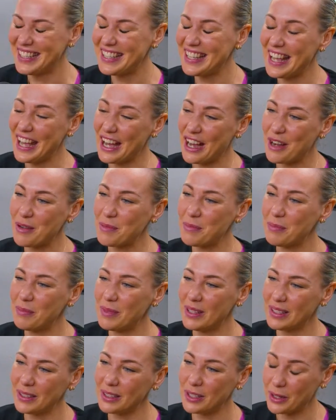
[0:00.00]
Yeah,
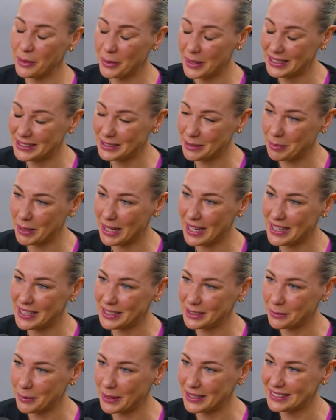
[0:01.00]
I'm going to play
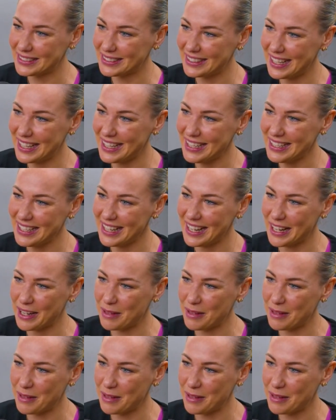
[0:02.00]
this Wednesday,